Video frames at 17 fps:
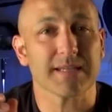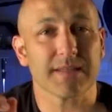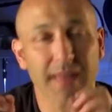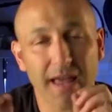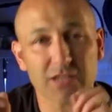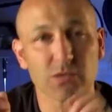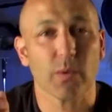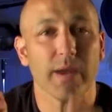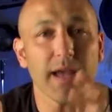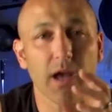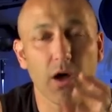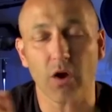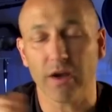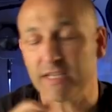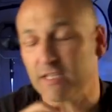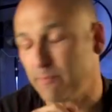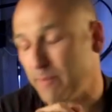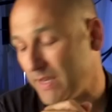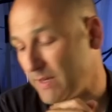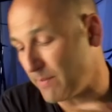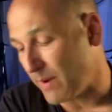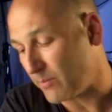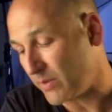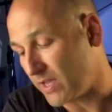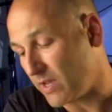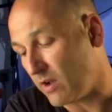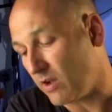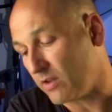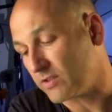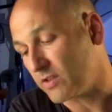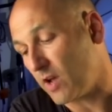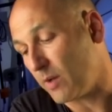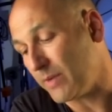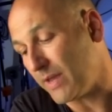And that's where high speed memory cards
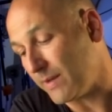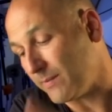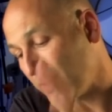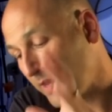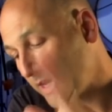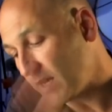come in.